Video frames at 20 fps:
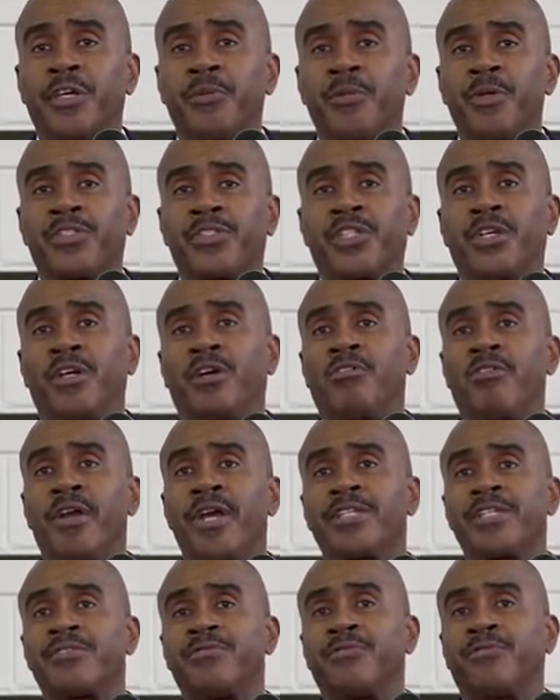we're still
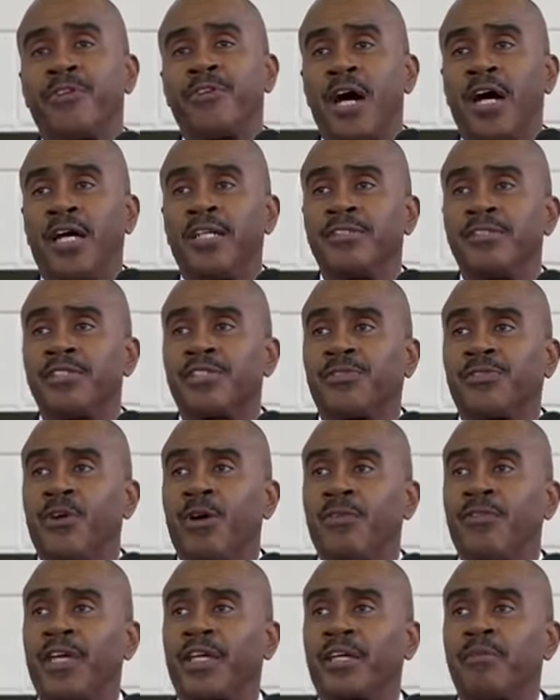raising funds
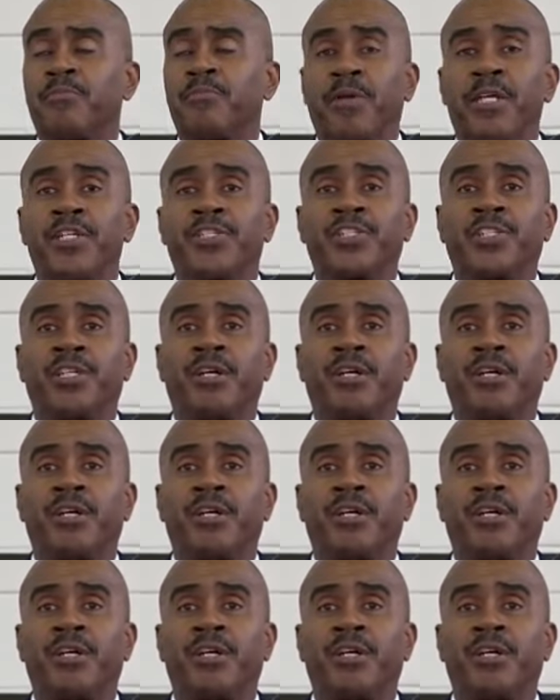for the completion